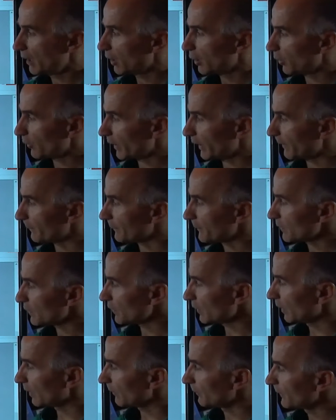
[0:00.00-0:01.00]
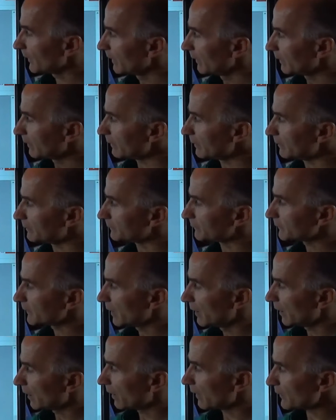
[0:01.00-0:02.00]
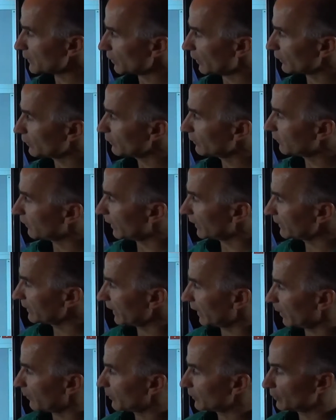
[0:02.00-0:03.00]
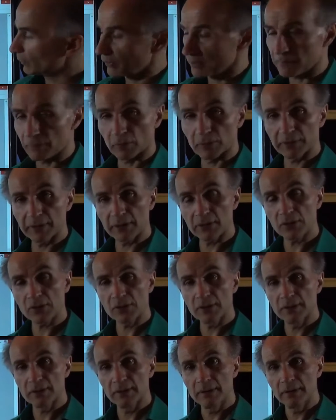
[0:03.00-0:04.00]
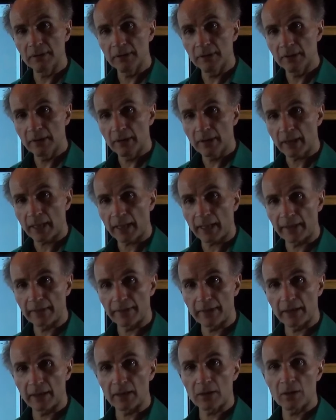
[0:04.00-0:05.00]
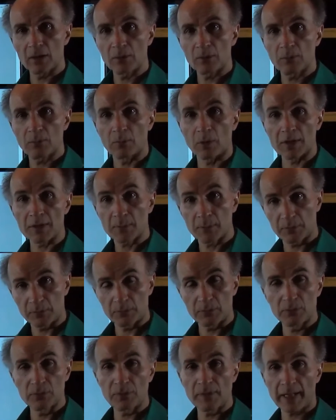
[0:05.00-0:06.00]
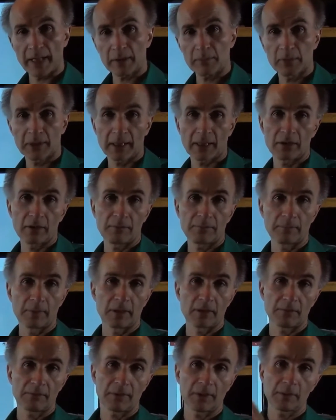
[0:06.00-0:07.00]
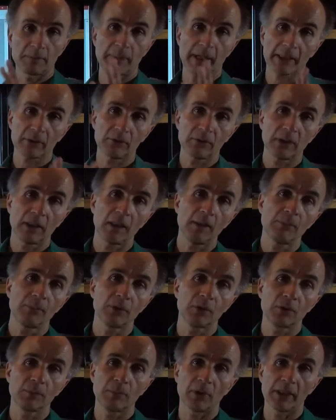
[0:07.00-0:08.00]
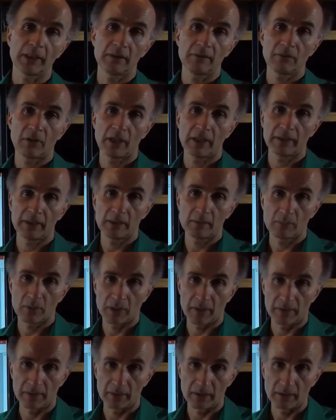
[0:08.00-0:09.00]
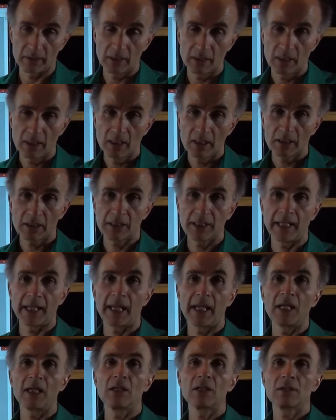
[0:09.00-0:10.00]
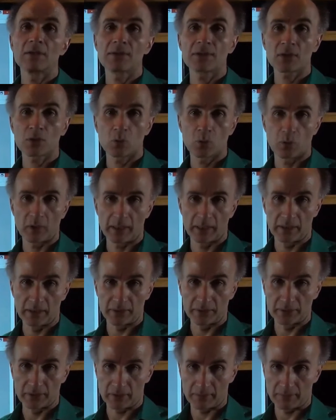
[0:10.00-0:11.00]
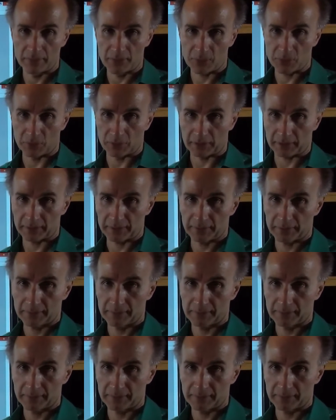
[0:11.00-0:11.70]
Okay, so let's try to find the output noise voltage. And then once we do that, we can refer it back to the input by dividing by the gain squared of the circuit.